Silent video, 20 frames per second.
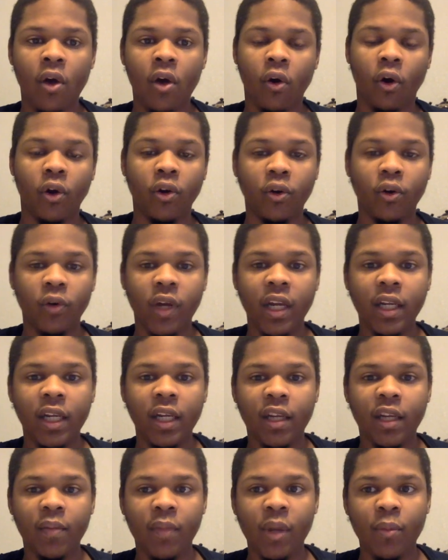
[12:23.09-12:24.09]
Or do he
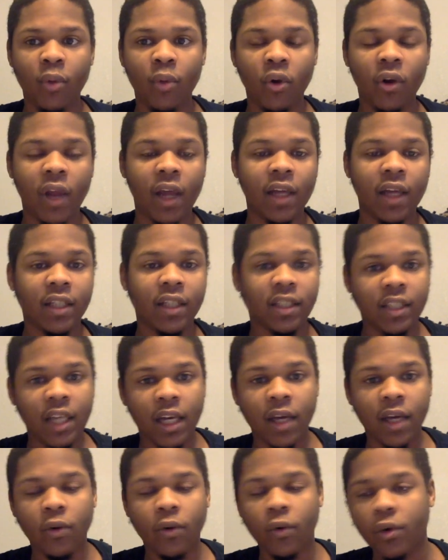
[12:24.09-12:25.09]
need to be more like a
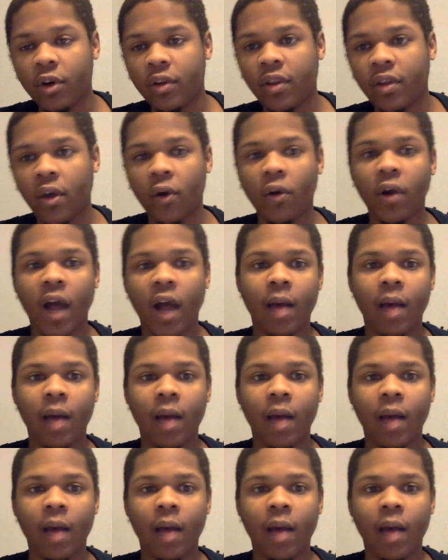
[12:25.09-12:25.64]
second or a third